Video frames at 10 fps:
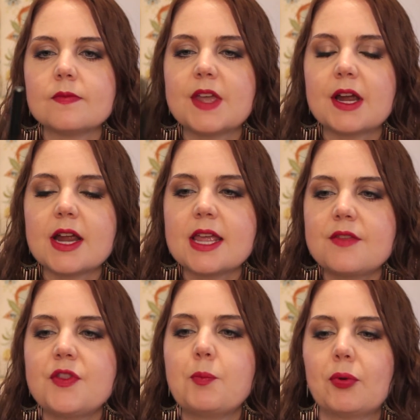They're
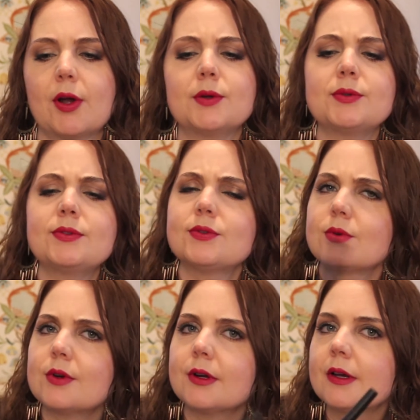in the Pro
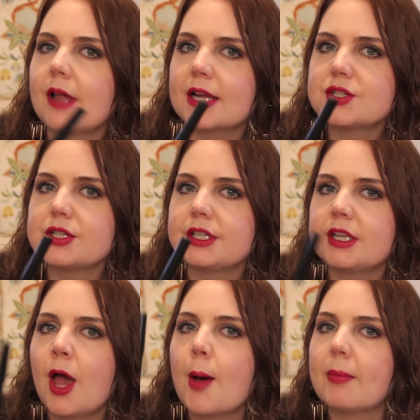Store collection,
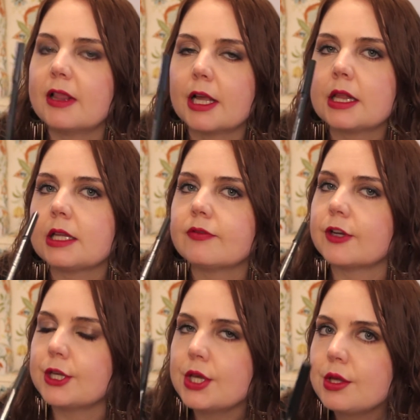but luckily for
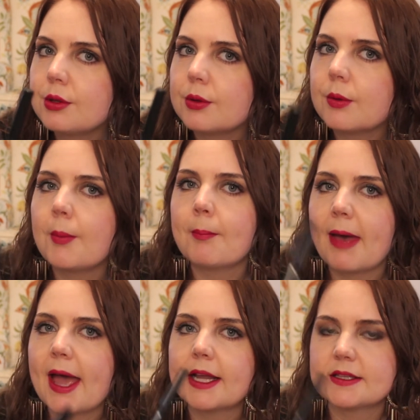you,
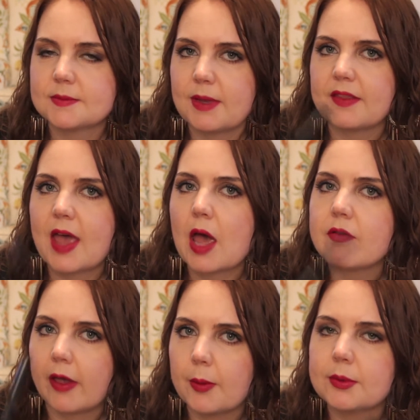MAC has made that
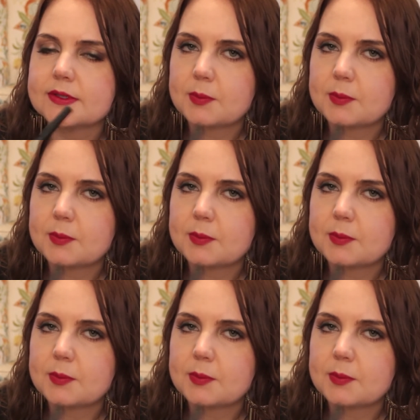available to